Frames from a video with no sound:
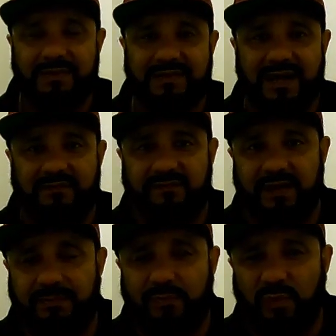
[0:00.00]
It's kind
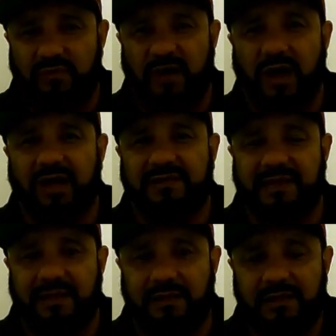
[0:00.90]
of more of a
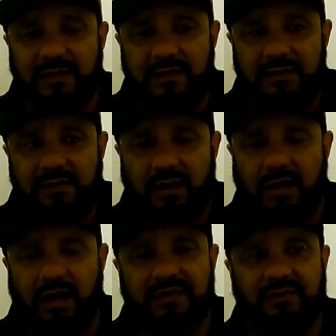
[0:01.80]

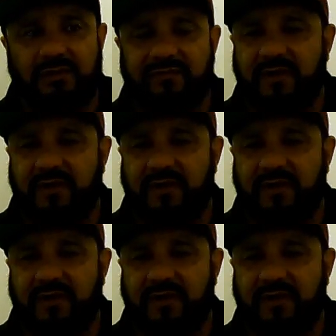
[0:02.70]
hostile